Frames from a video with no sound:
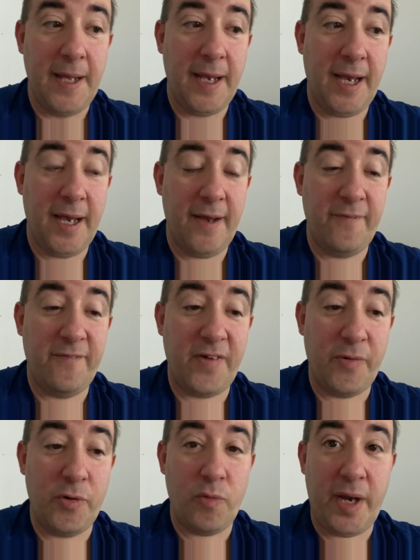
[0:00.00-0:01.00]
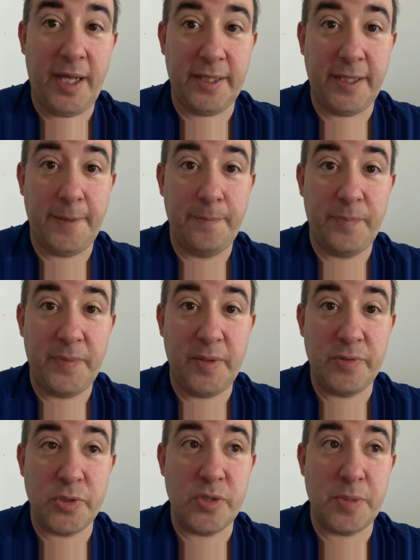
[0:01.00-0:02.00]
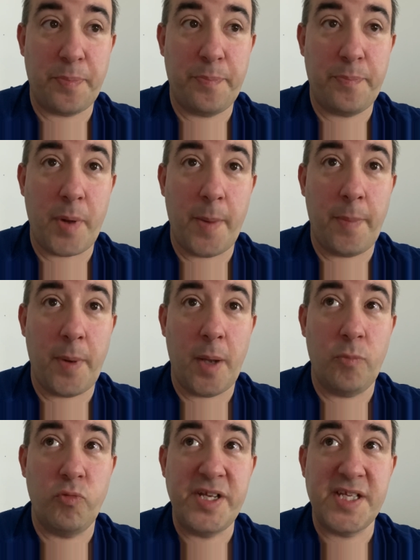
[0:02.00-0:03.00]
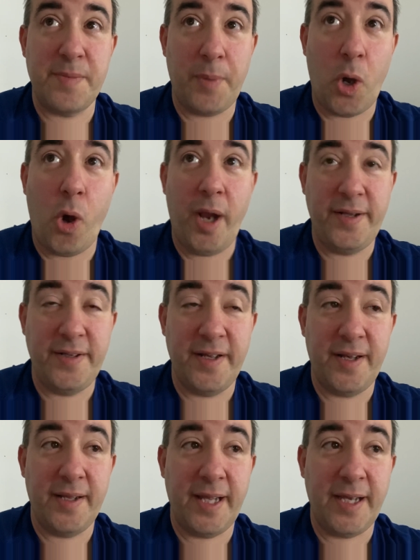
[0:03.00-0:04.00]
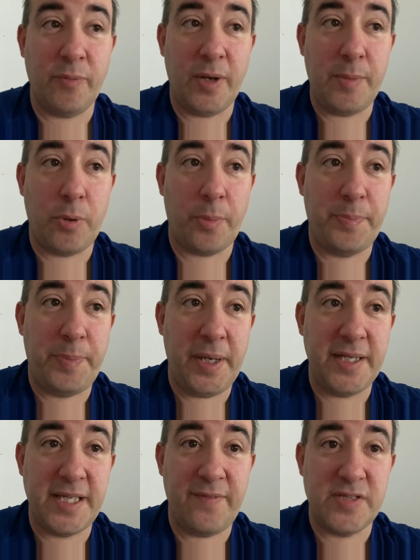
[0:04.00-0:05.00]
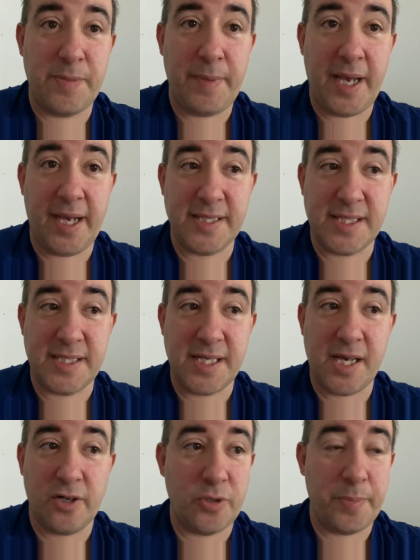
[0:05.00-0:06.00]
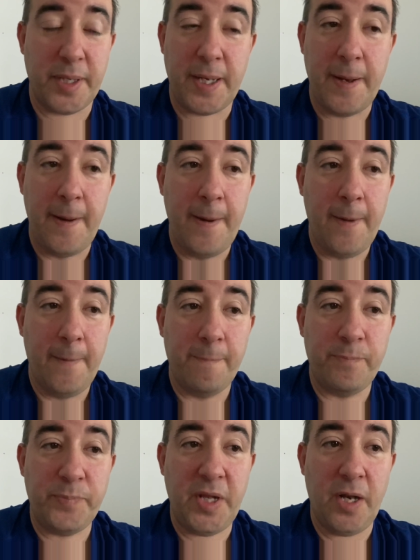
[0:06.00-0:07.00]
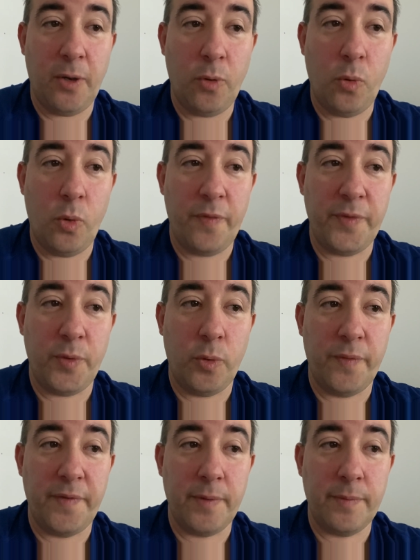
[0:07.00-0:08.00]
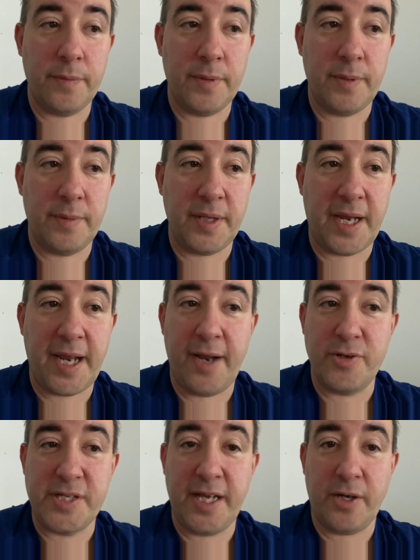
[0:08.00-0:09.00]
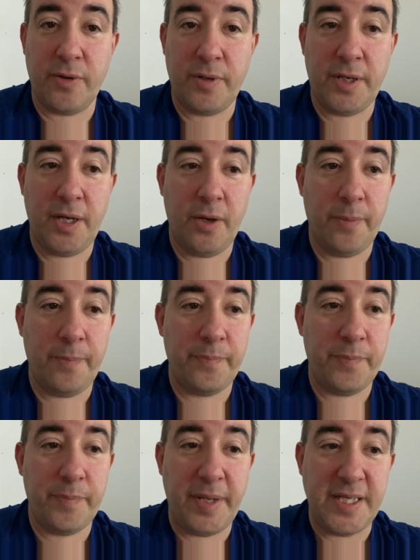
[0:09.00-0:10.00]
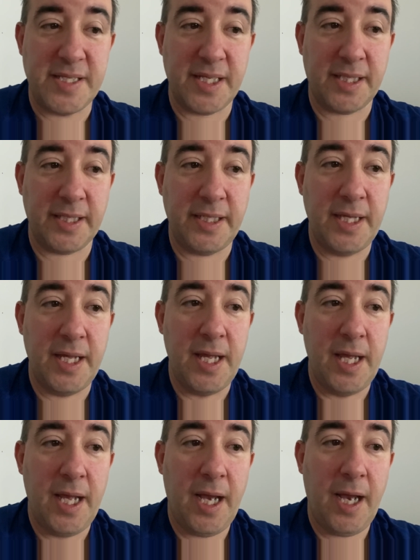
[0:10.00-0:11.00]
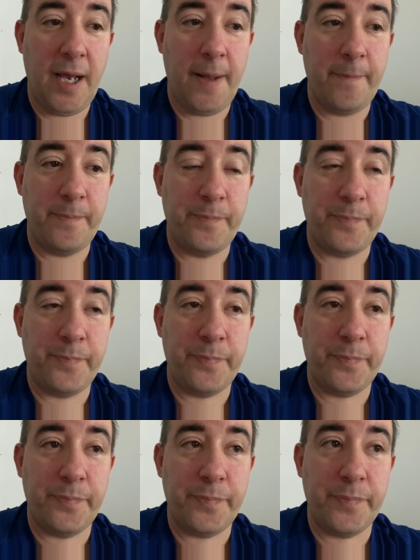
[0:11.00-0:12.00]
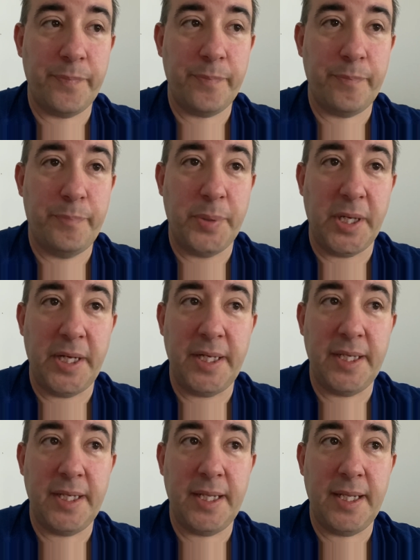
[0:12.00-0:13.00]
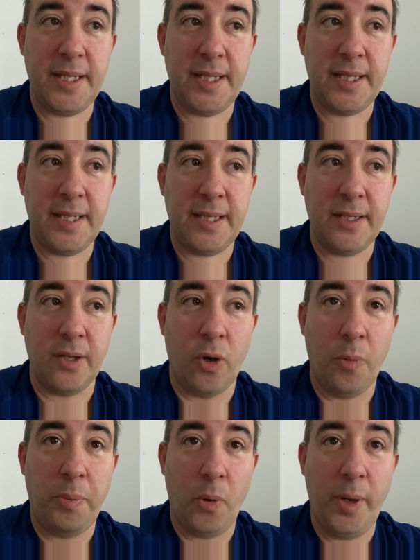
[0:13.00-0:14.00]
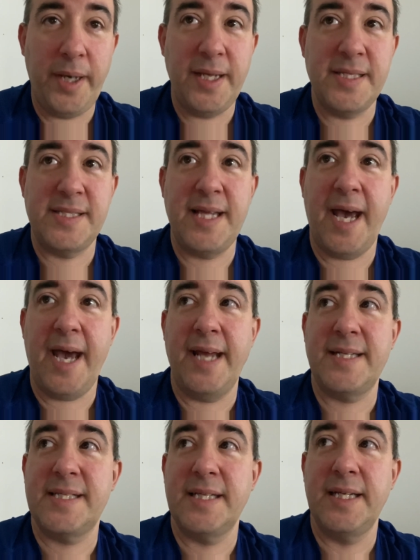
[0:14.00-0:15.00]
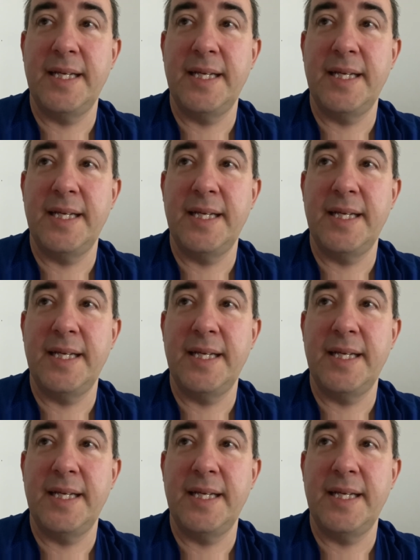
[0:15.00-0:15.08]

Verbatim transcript: Uh, very rarely. There was always a a, a reason behind it, like when he brought Peter Davison back as a doctor, but you know, or the or the the caretaker, you know, basically. Um, but the whole point is that